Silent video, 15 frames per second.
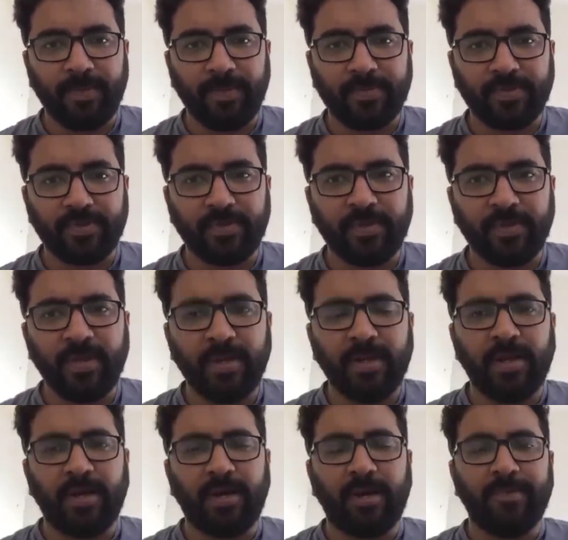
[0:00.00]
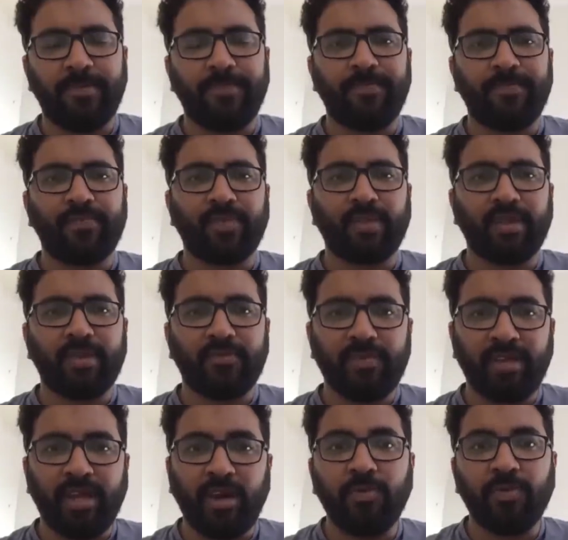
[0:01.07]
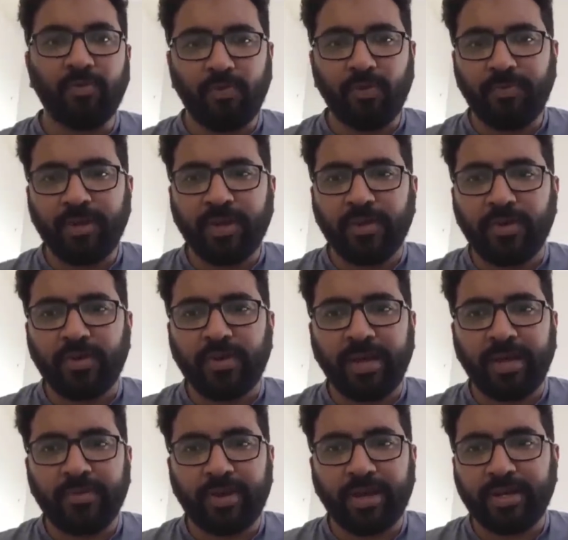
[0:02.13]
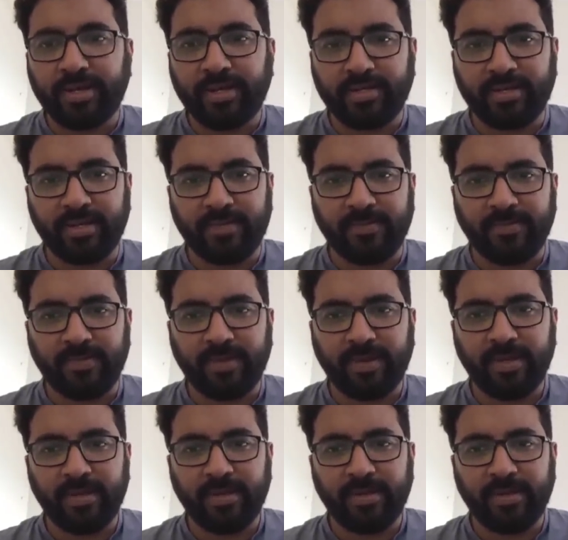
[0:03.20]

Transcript: So uh, now would be a good time to write an essay, right?